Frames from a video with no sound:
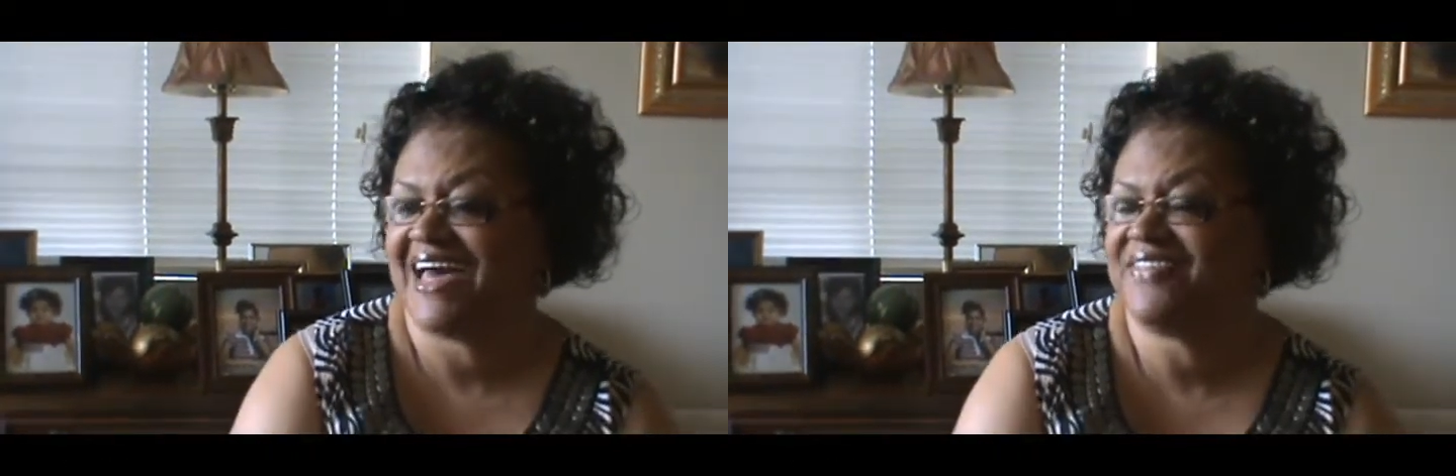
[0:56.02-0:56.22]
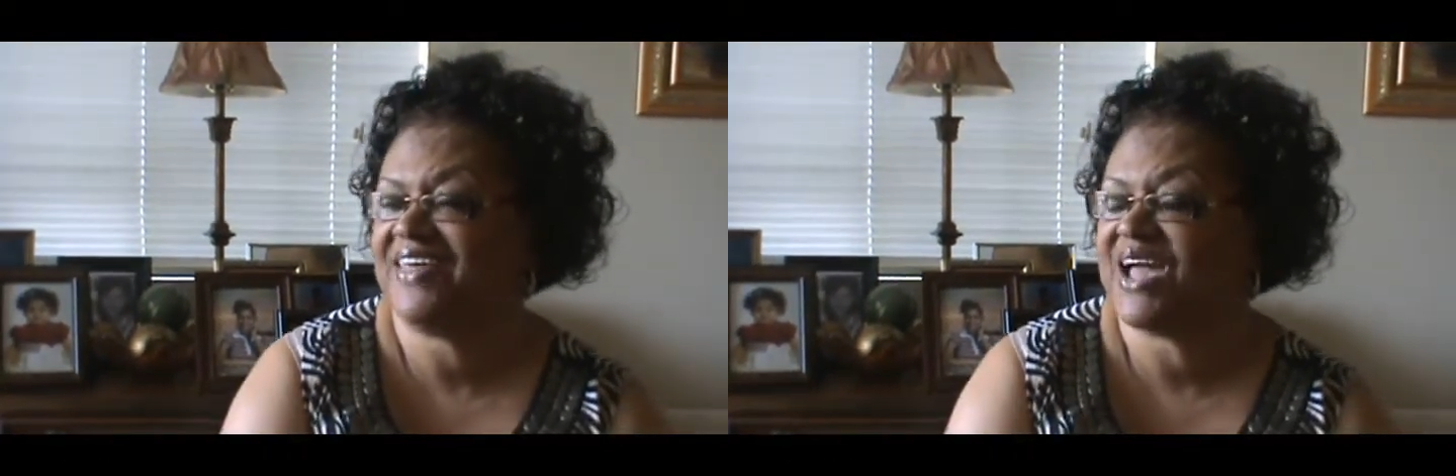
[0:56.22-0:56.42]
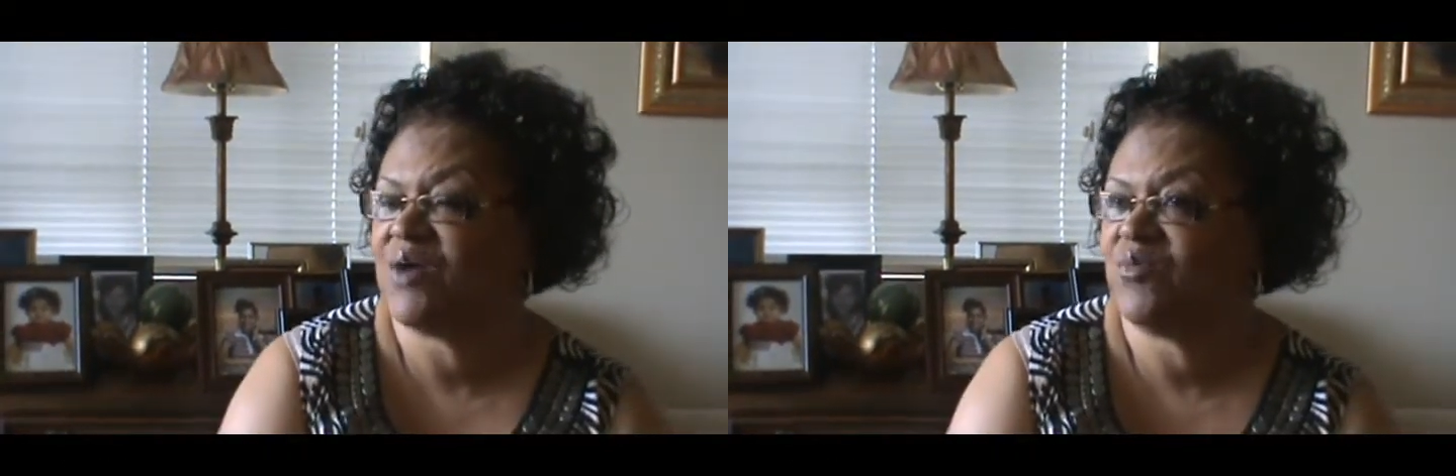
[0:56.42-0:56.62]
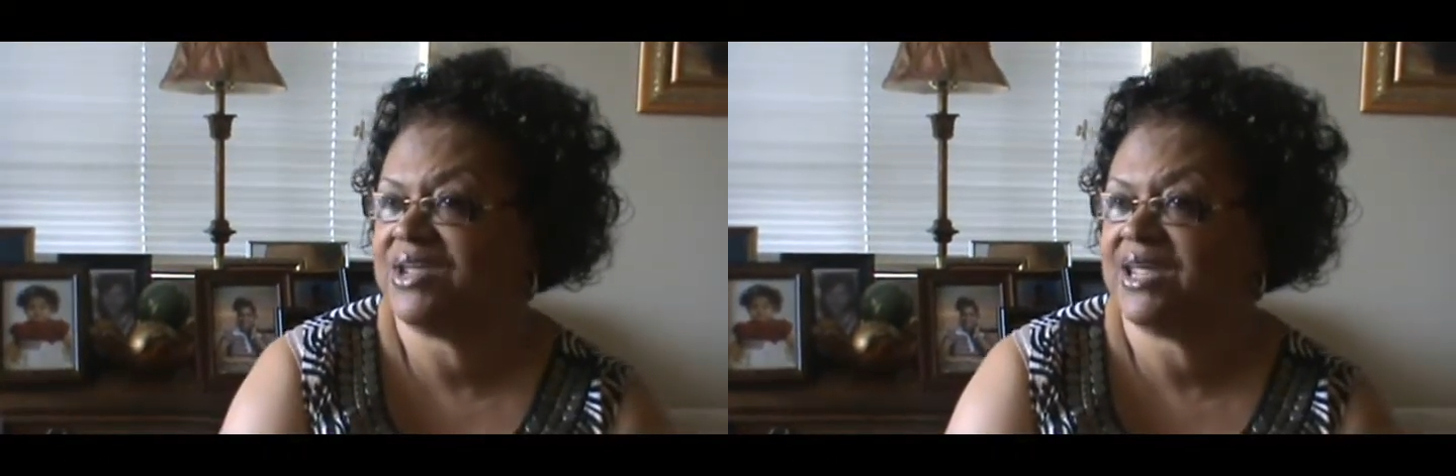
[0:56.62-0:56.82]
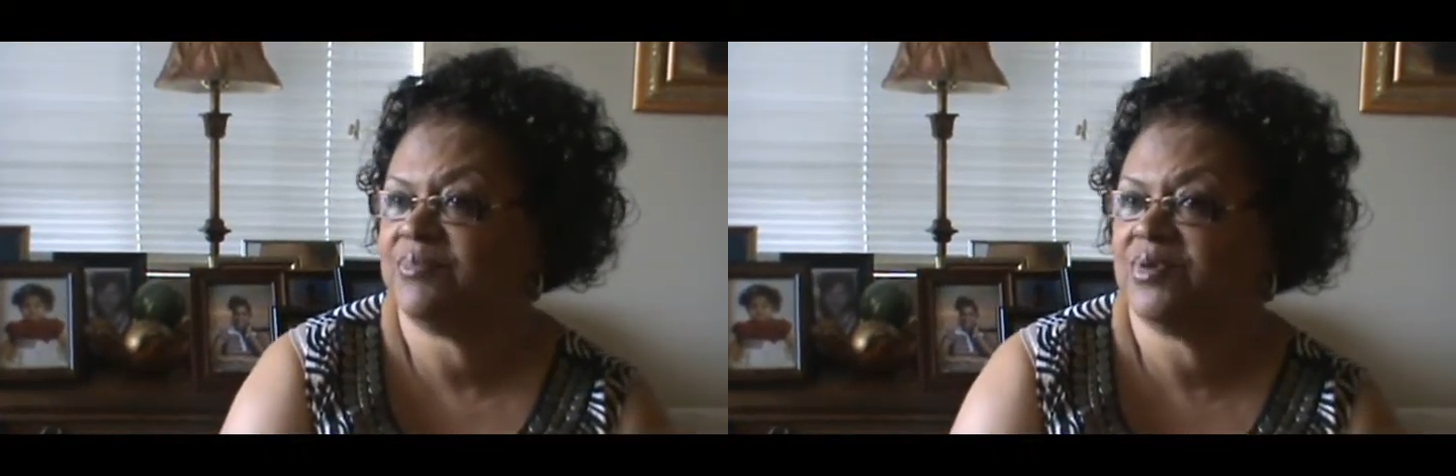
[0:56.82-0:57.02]
I think I
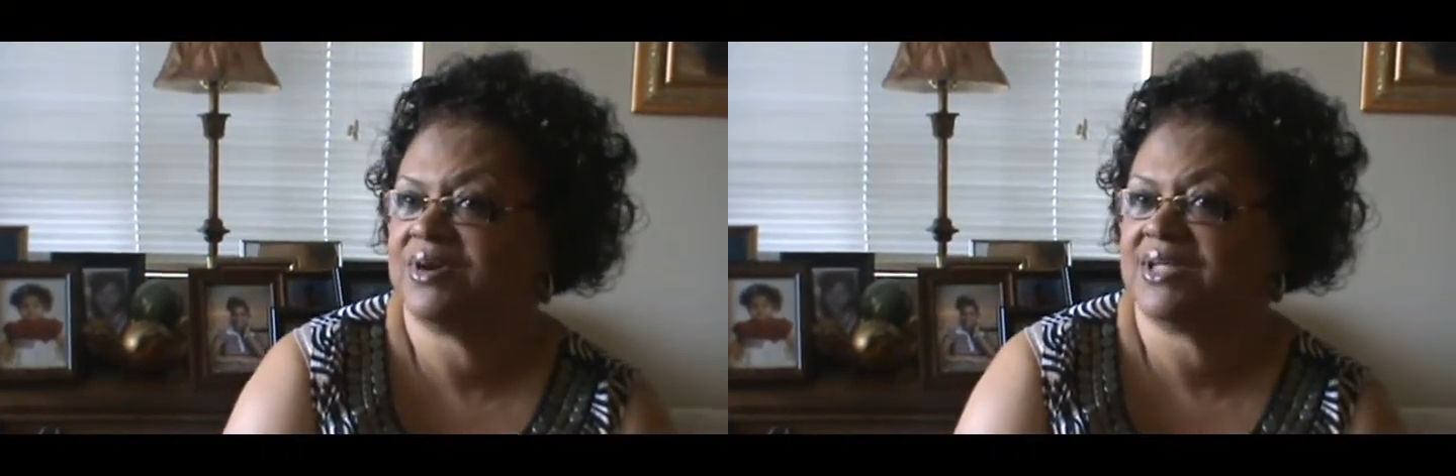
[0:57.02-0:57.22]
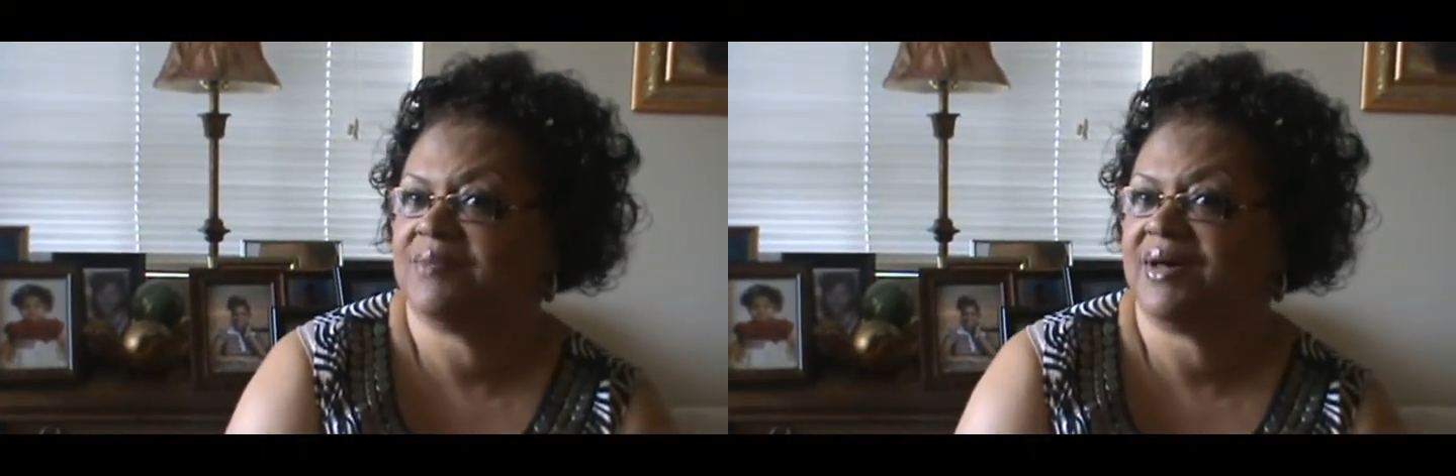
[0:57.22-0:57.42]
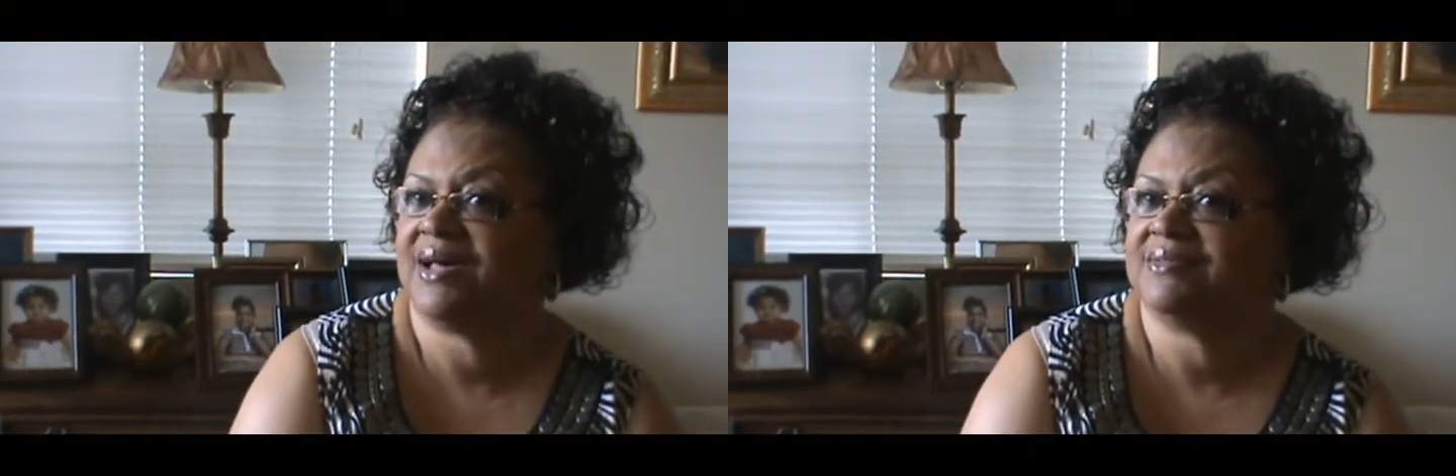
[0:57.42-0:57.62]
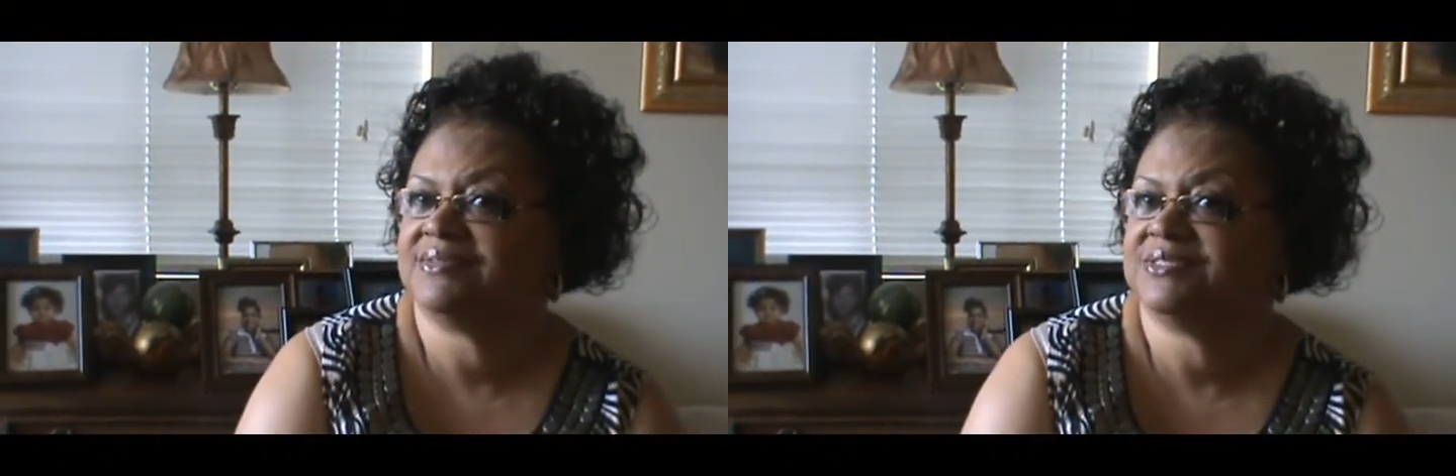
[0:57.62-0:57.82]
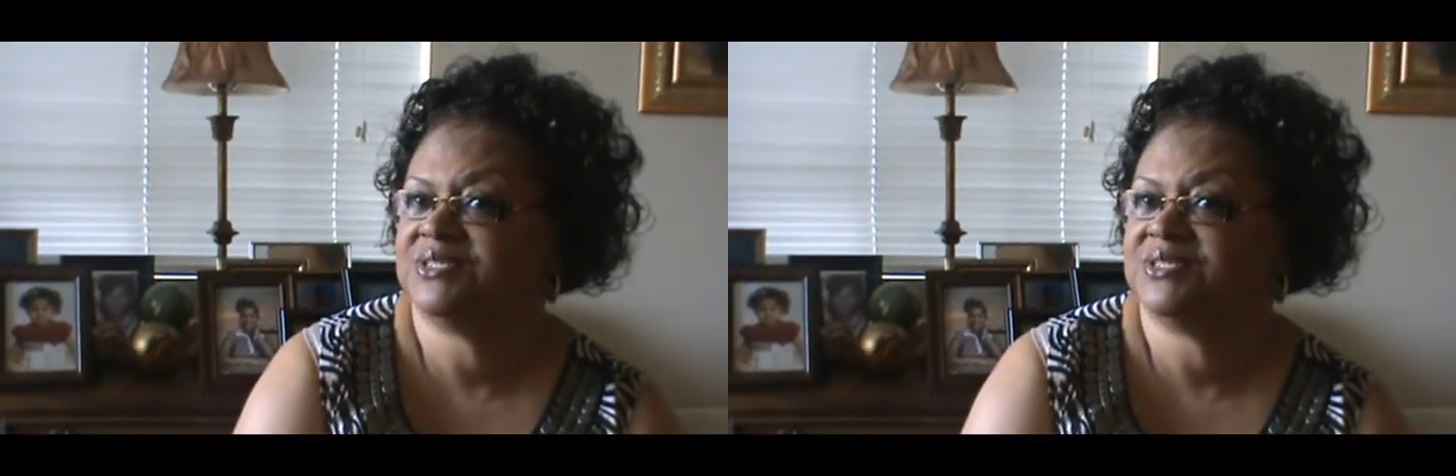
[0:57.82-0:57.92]
read that book in about